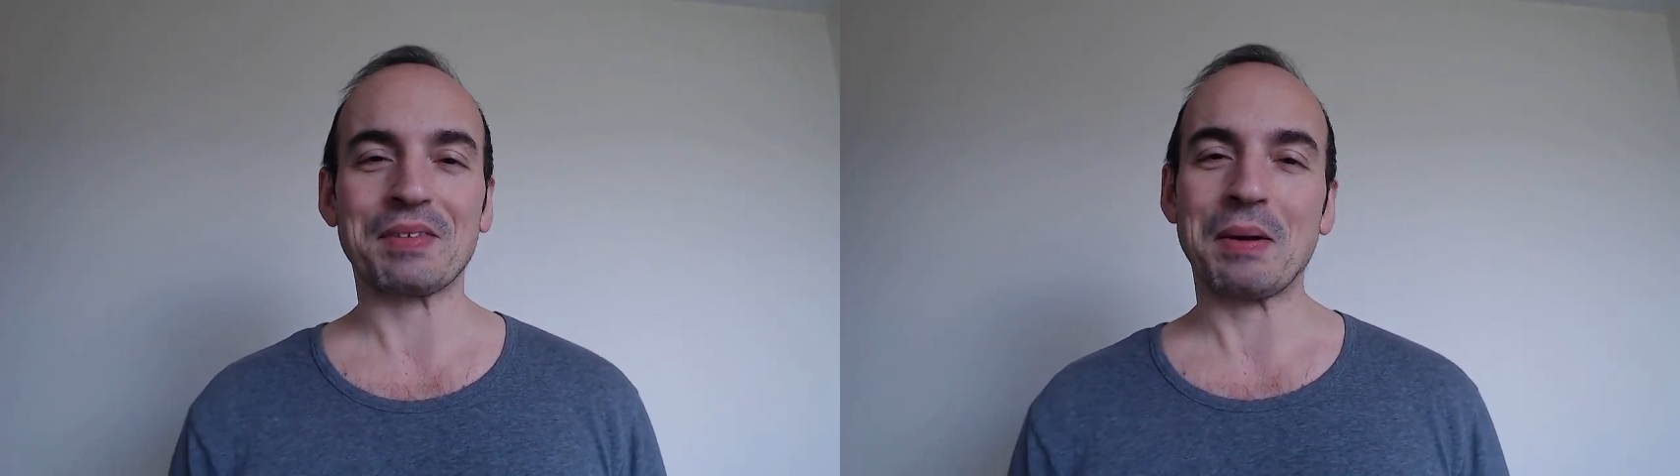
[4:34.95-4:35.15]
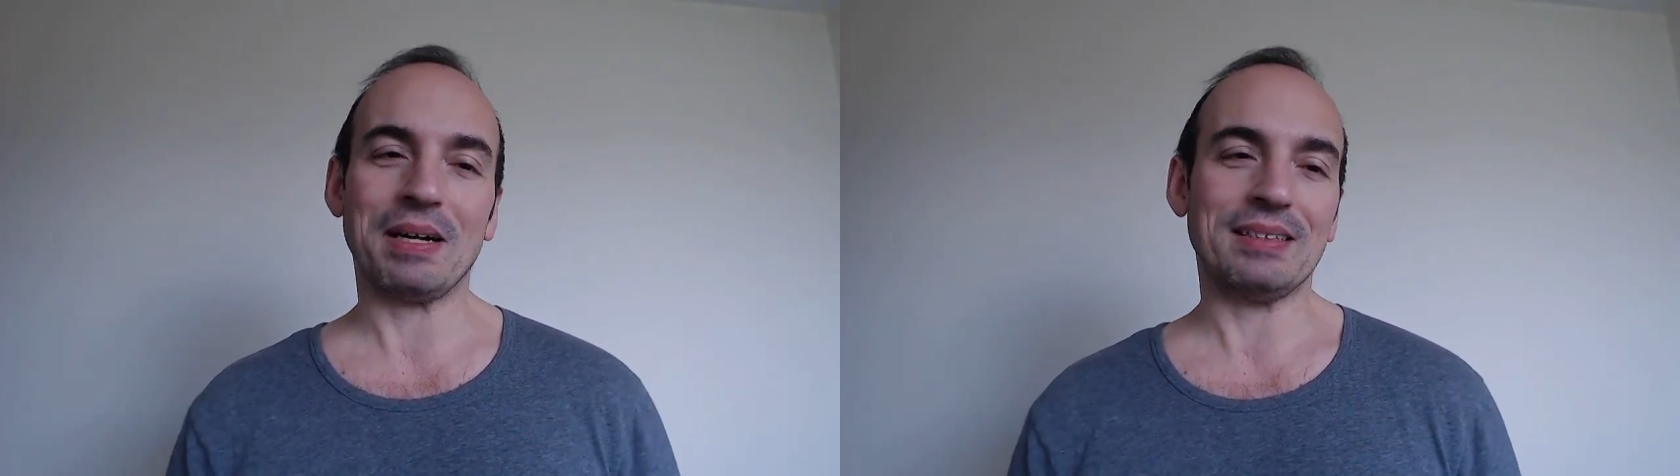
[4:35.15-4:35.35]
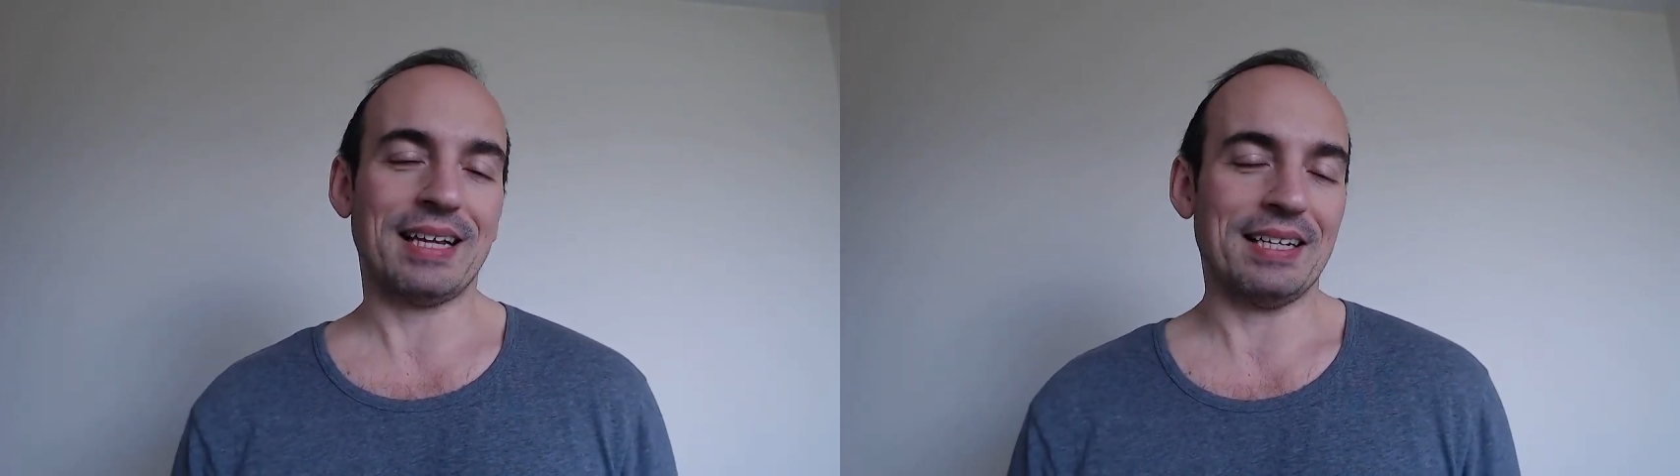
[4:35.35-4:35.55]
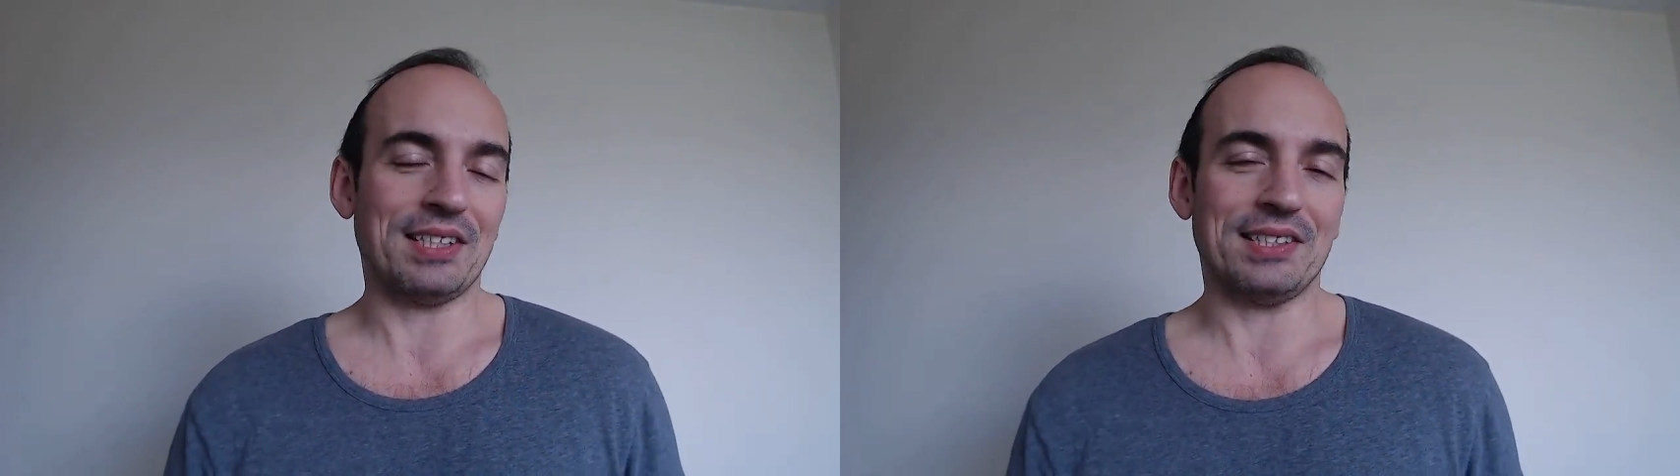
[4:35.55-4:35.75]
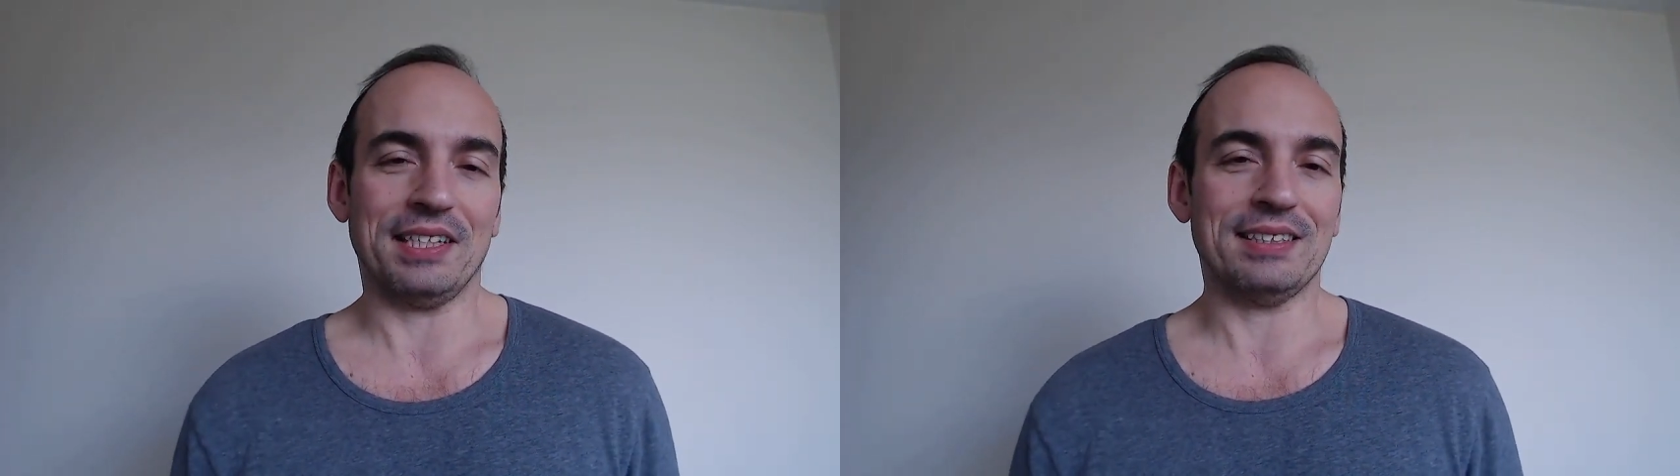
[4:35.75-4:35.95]
But as I
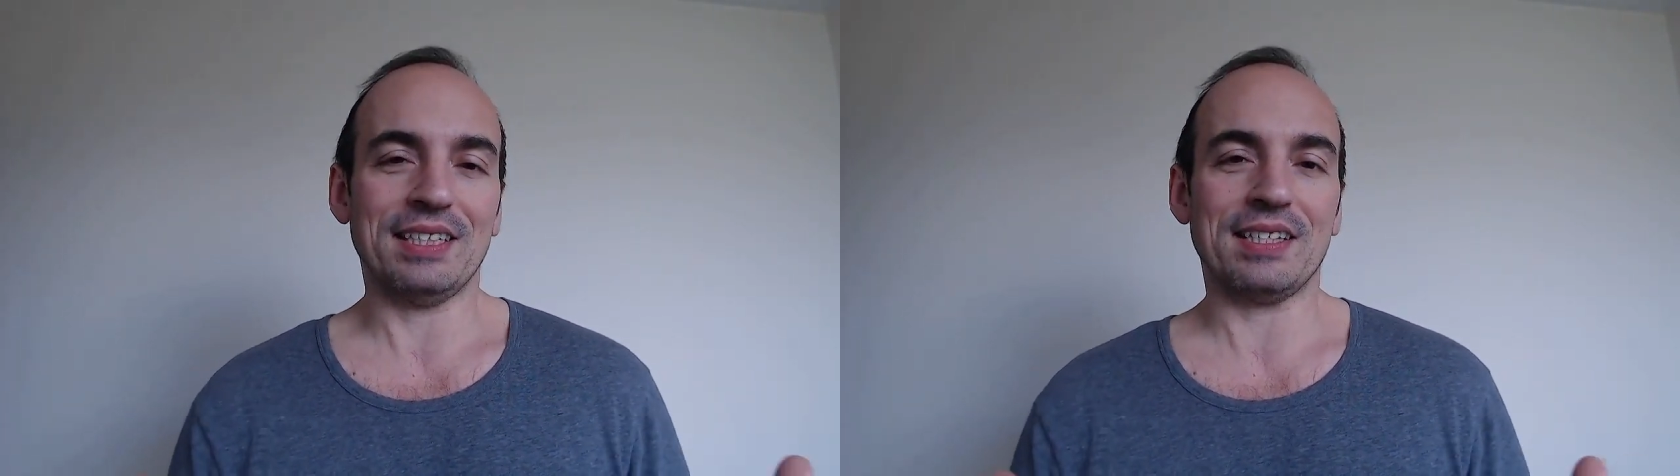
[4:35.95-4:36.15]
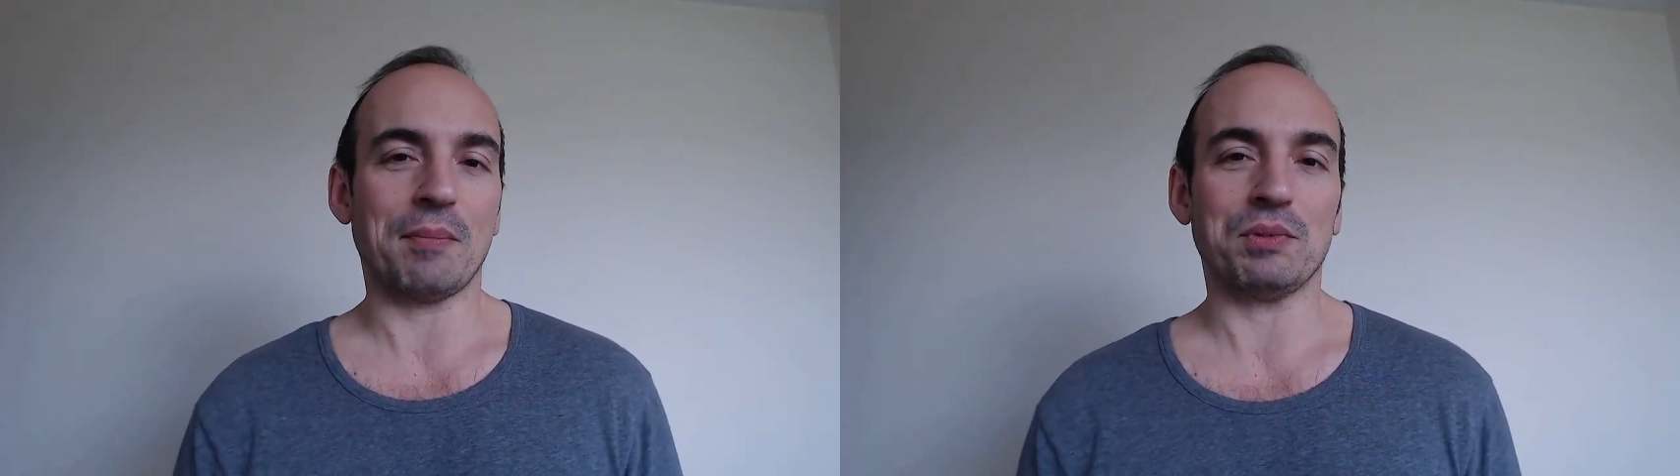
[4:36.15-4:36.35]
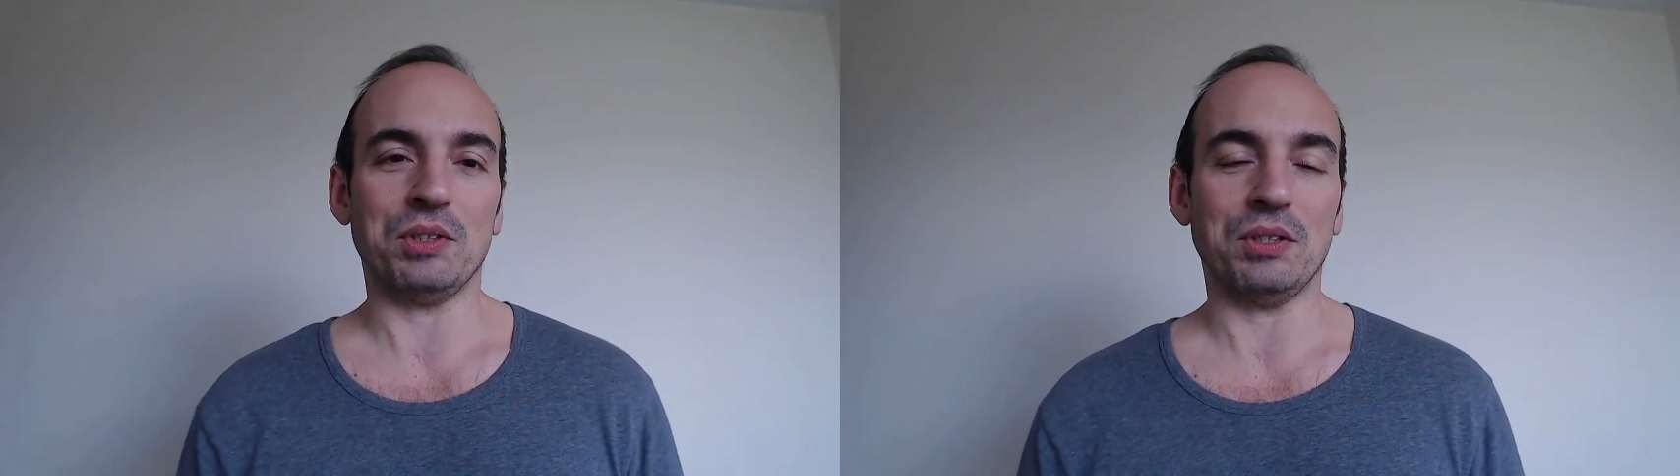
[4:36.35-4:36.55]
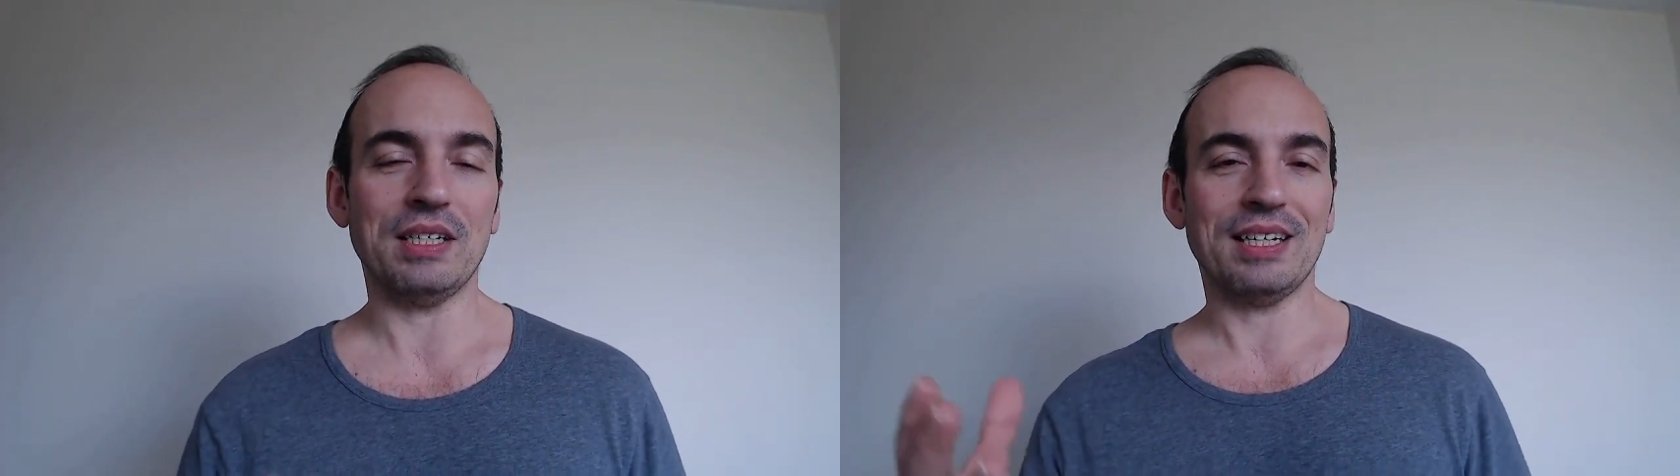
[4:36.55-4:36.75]
said, it's up to you.